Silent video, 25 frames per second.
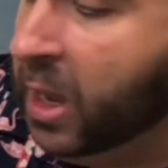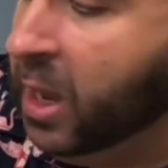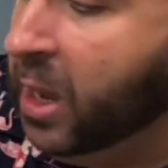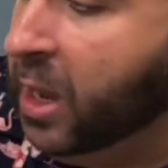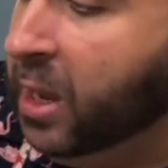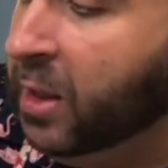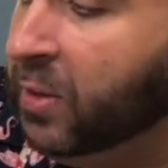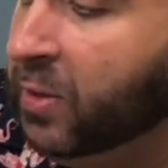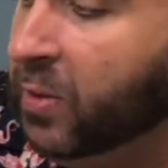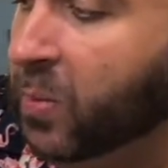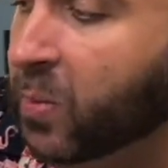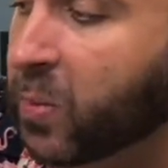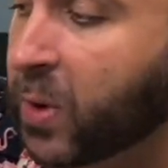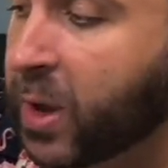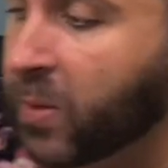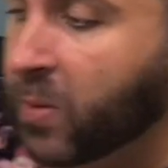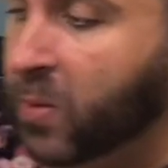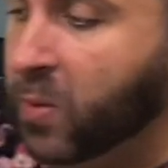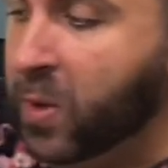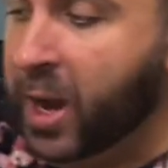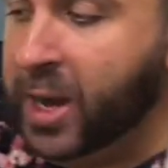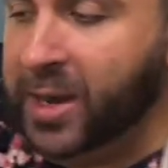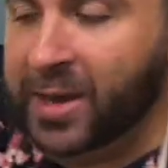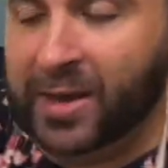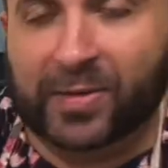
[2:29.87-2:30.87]
So white
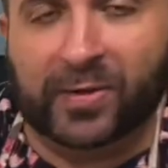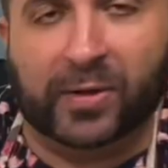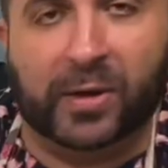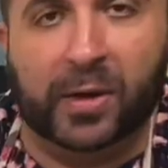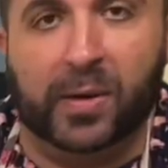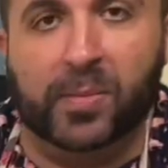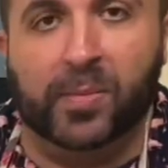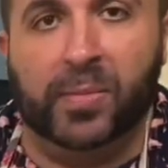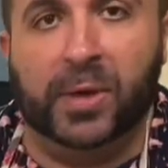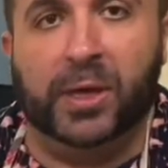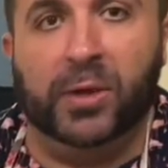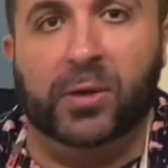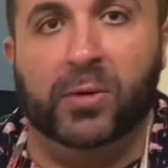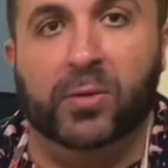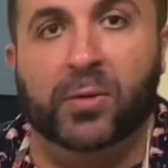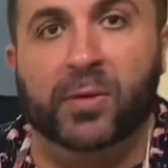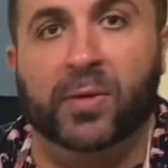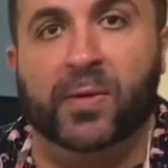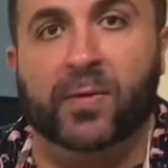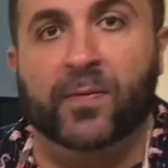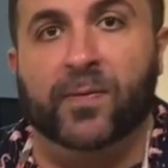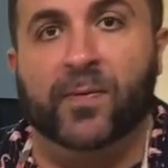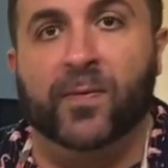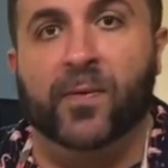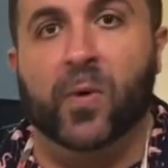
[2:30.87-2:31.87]
wine is going to be
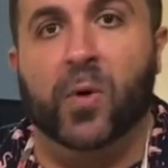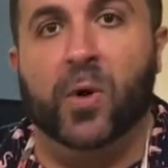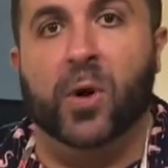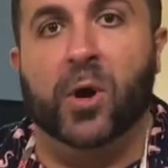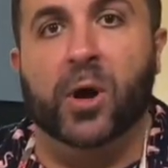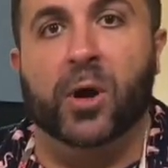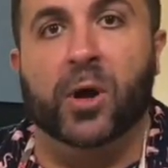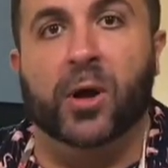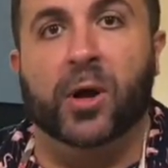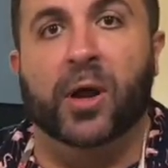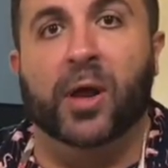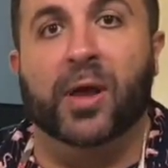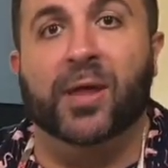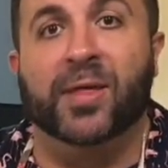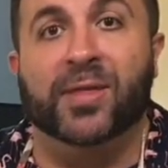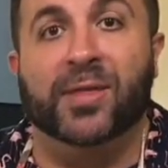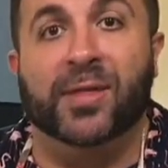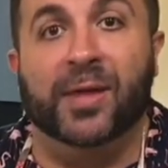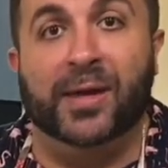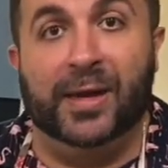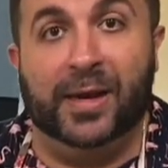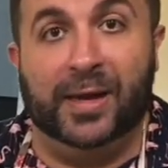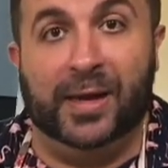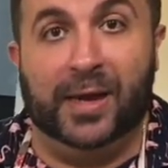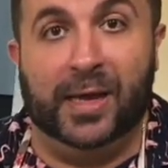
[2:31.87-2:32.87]
used for
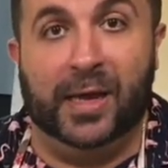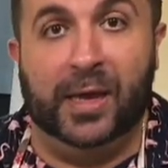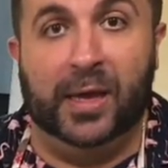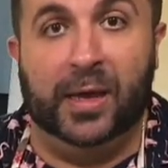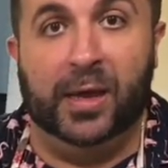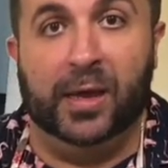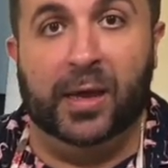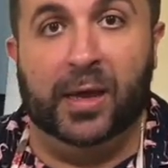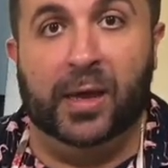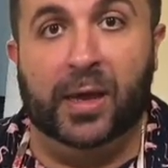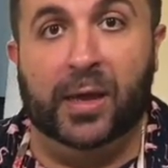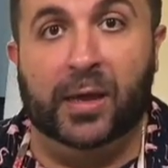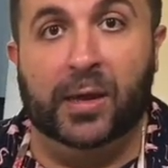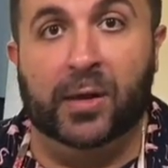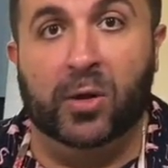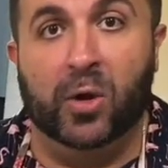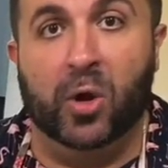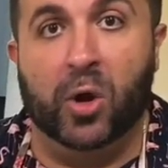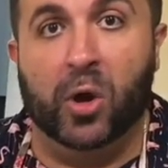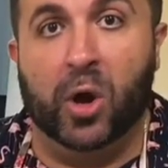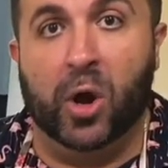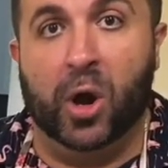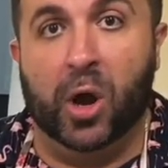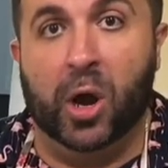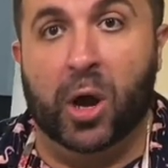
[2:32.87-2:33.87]
acidity in
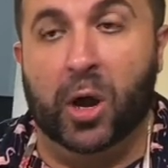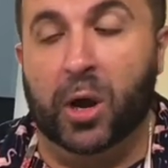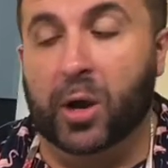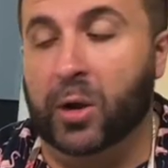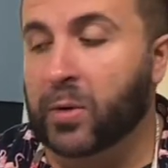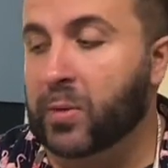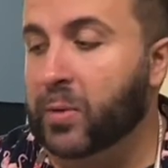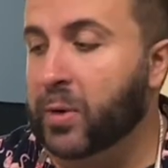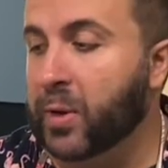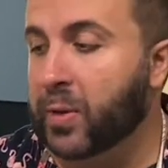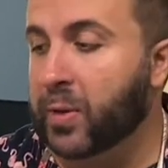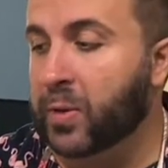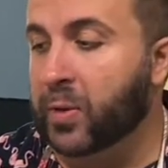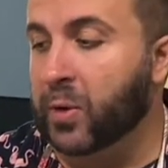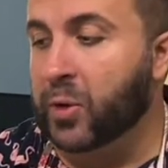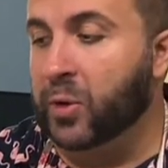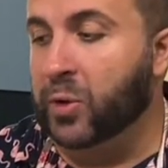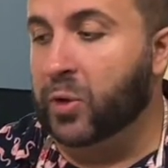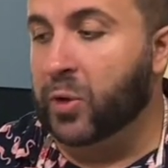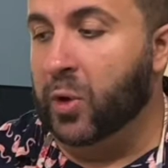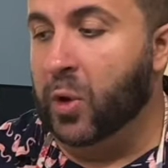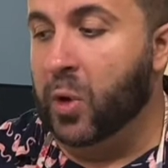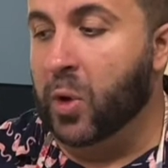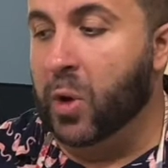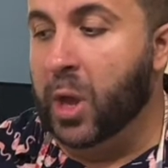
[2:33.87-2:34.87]
our
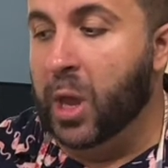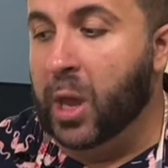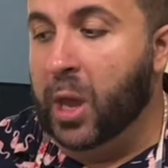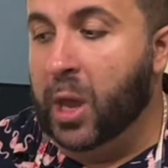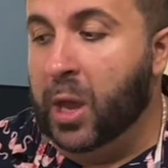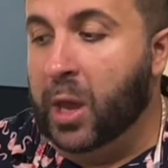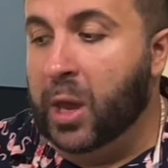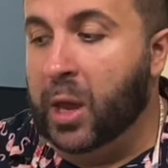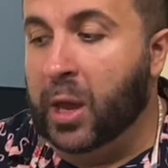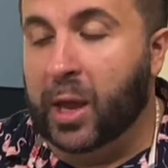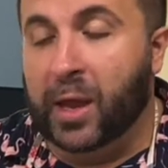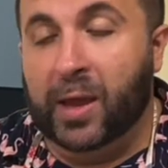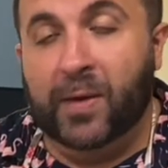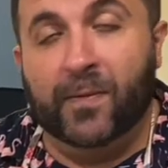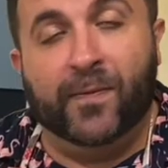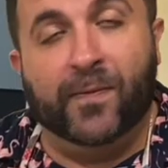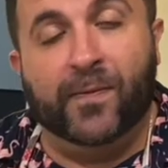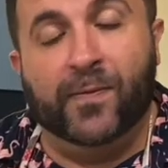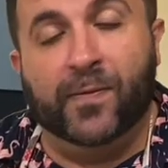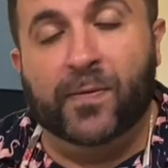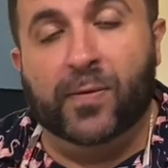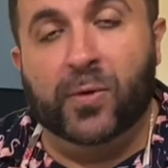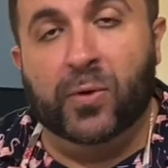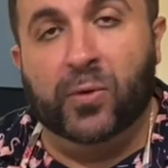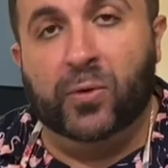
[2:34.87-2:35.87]
risotto.
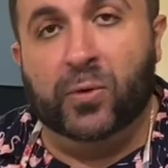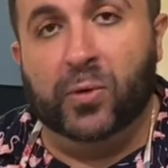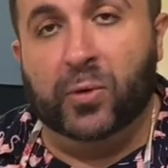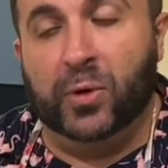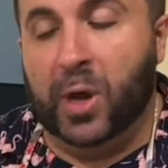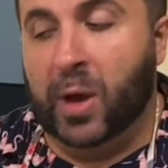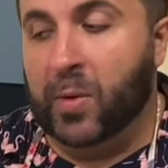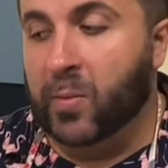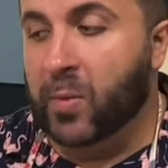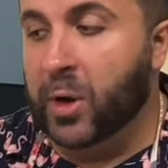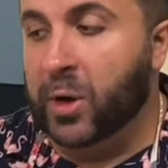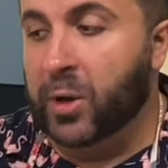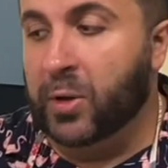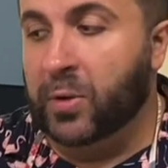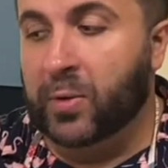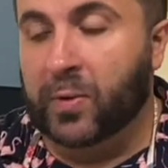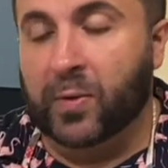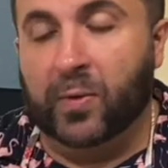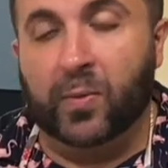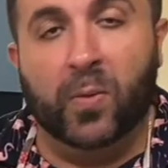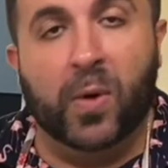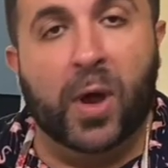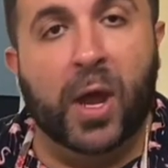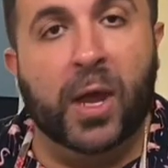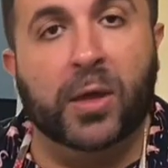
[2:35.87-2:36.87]
If you do not want to
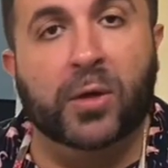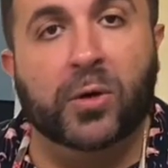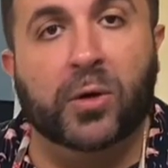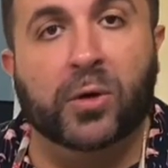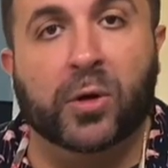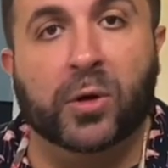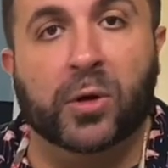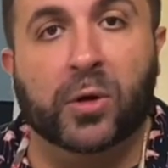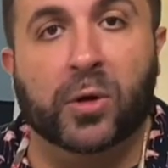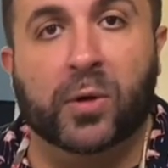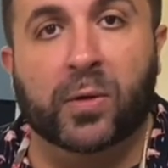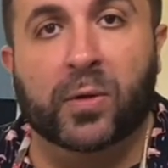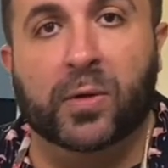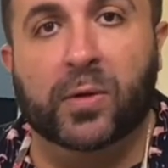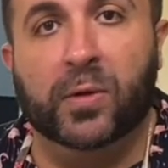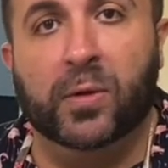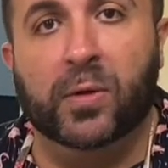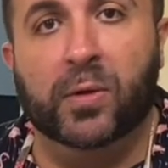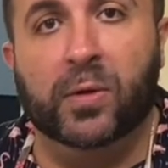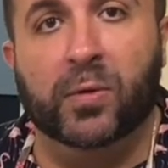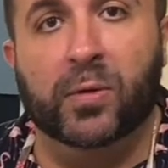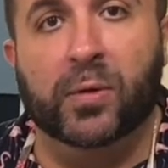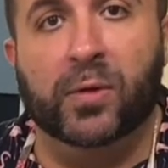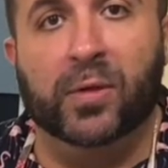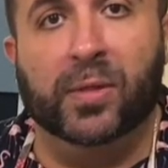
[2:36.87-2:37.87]
use wine, you could also
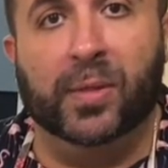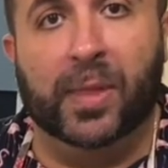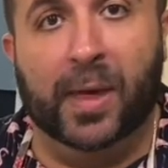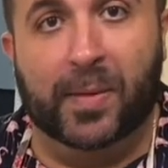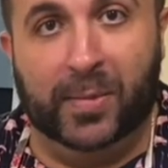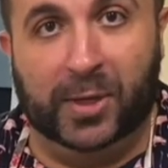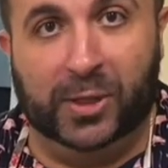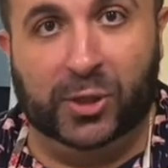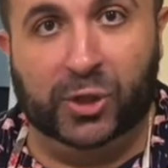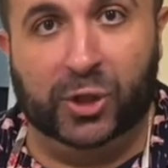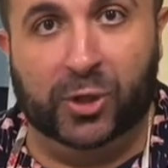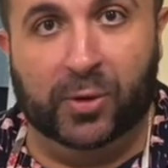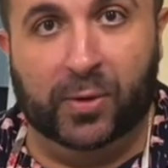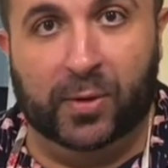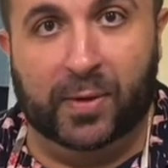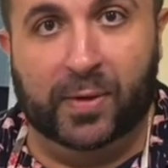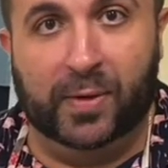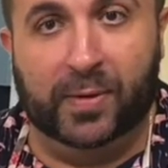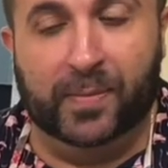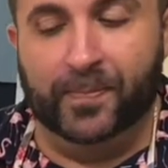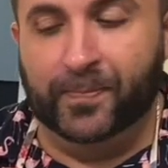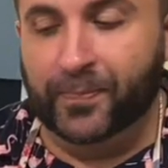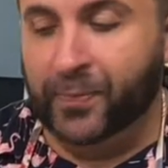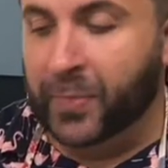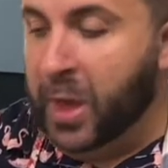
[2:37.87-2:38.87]
use lemon
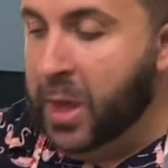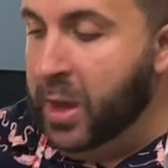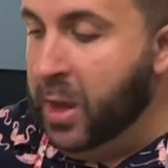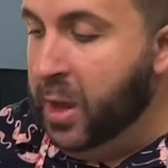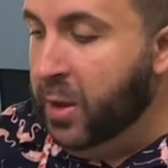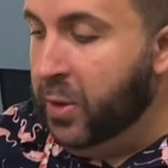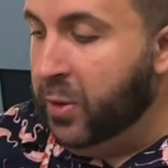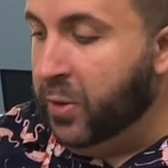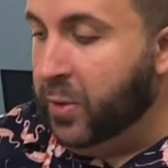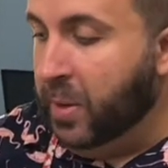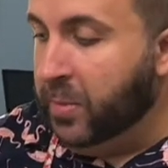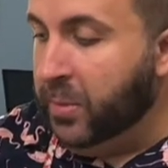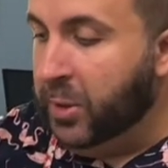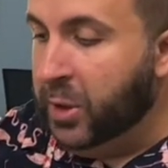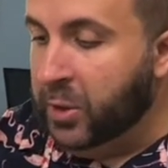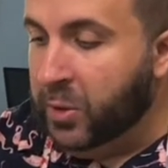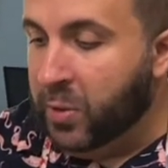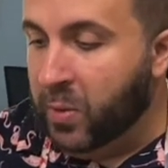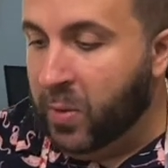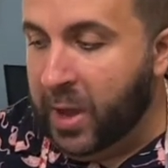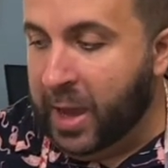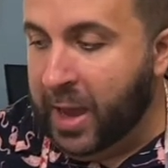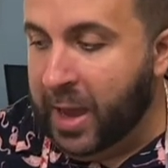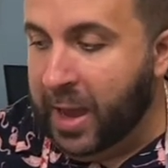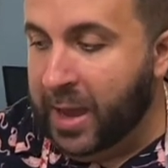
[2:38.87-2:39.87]
juice. So I'm going to
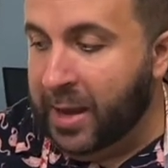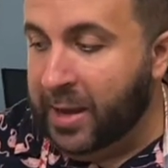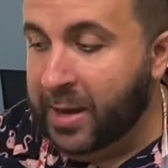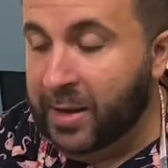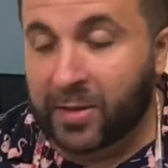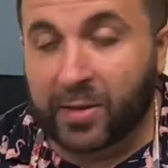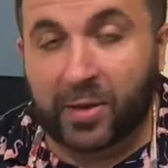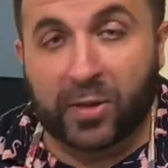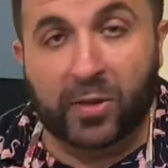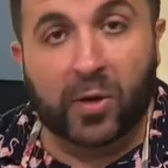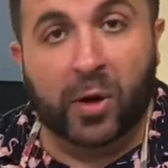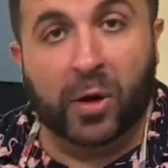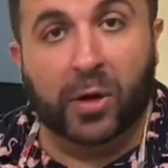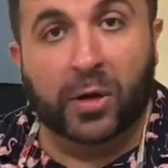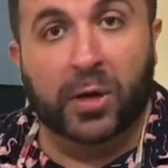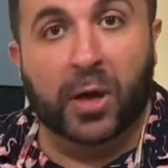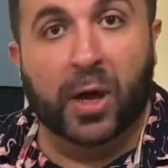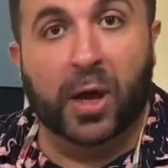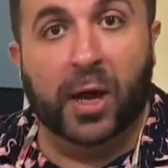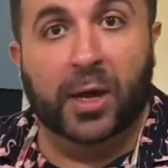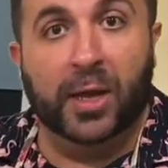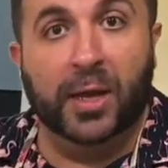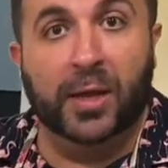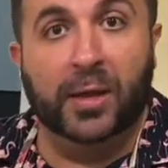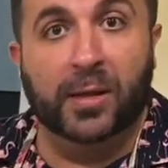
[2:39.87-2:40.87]
go ahead and start
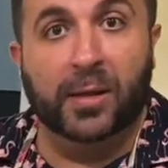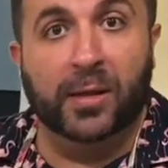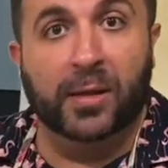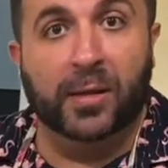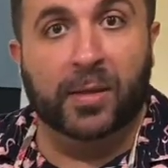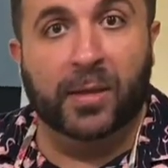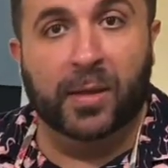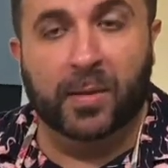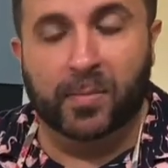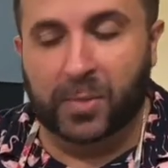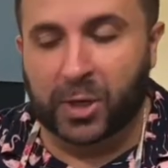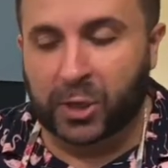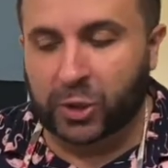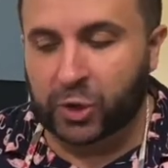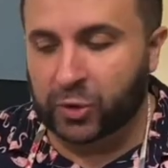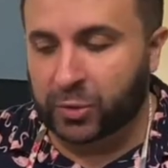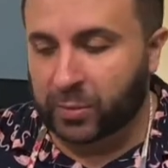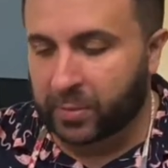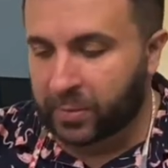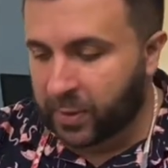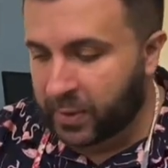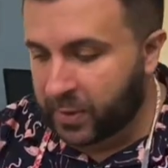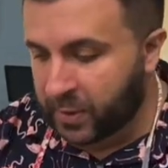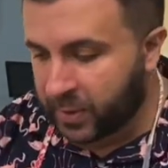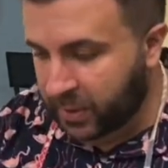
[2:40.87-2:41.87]
cutting the
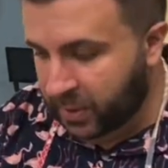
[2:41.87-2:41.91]
mushrooms.